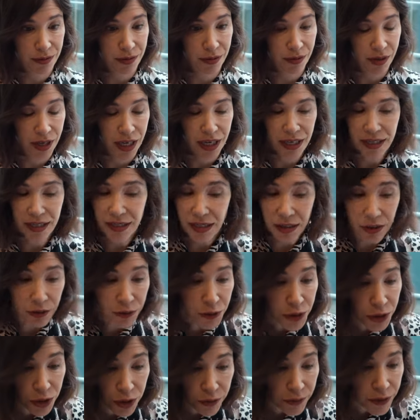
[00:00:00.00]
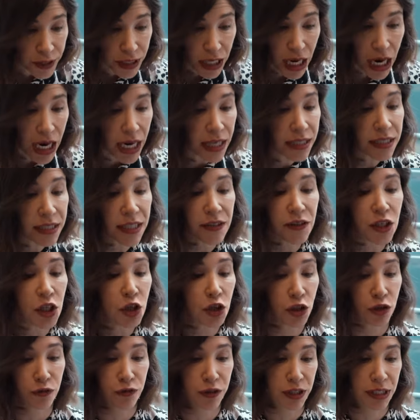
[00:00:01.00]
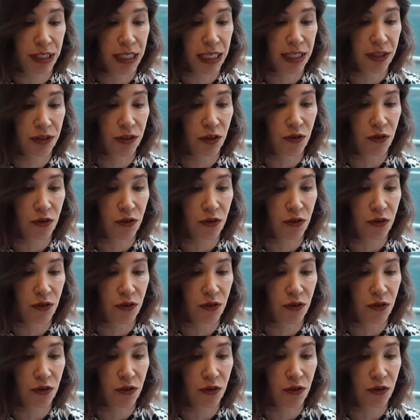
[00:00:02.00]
Okay, Silver Surfer dies and the girlfriend takes